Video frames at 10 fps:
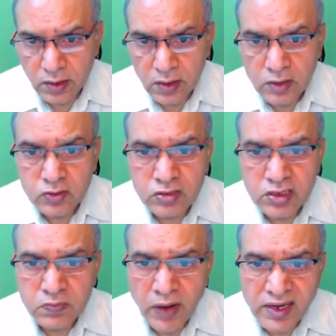So
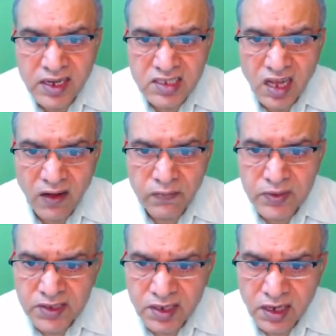this minus half
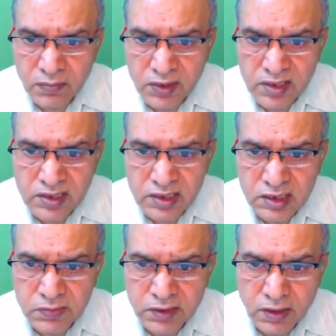basically means this
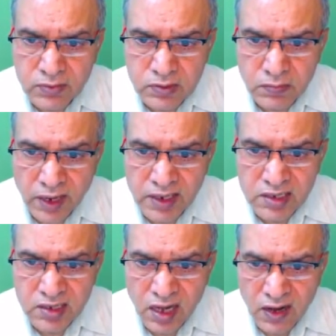becomes
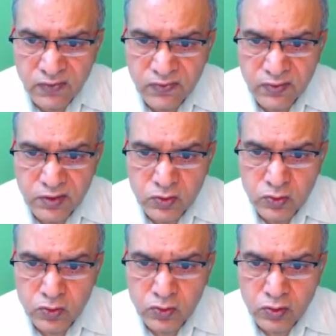minus half into